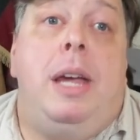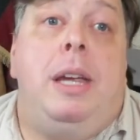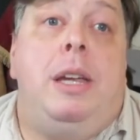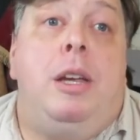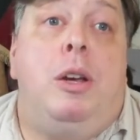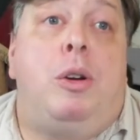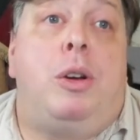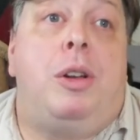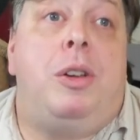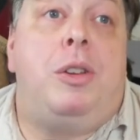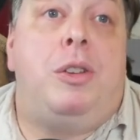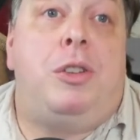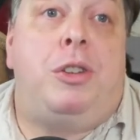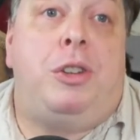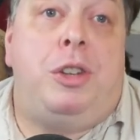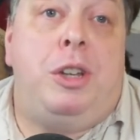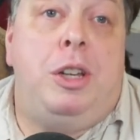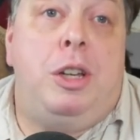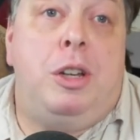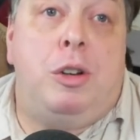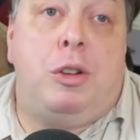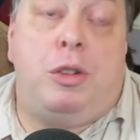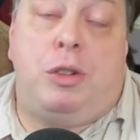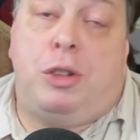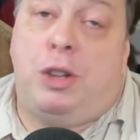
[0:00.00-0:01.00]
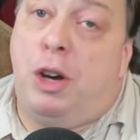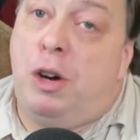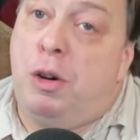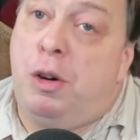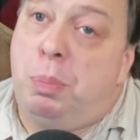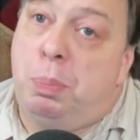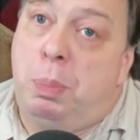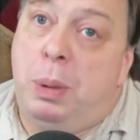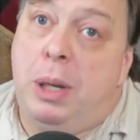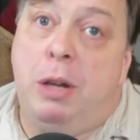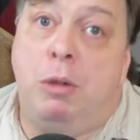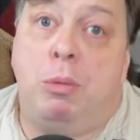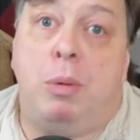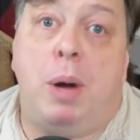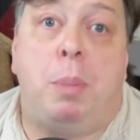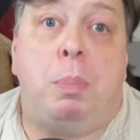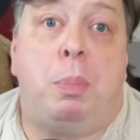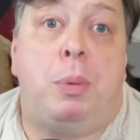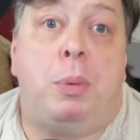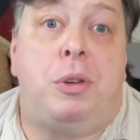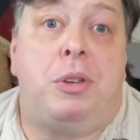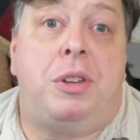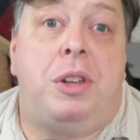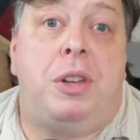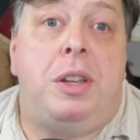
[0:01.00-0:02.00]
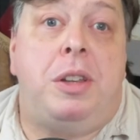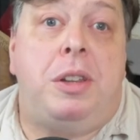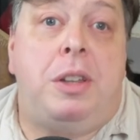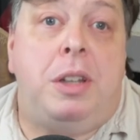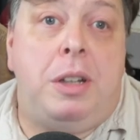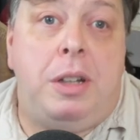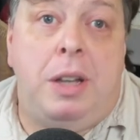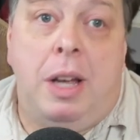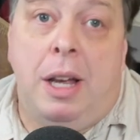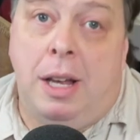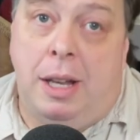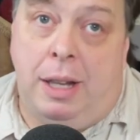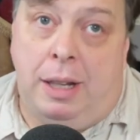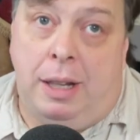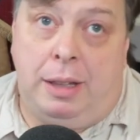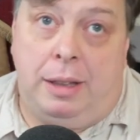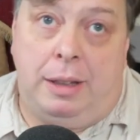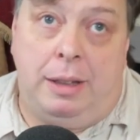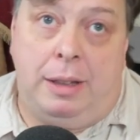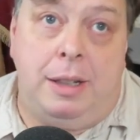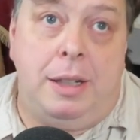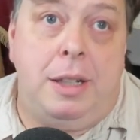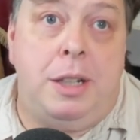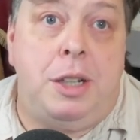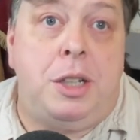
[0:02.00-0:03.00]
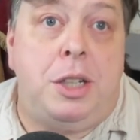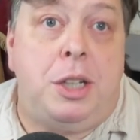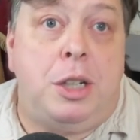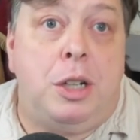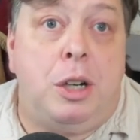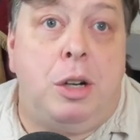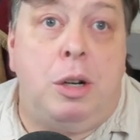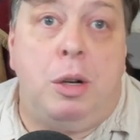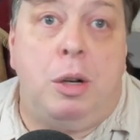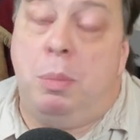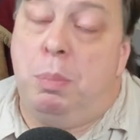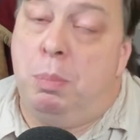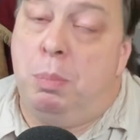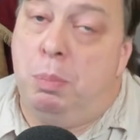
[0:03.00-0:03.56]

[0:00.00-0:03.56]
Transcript: you can see yourself being represented in literature,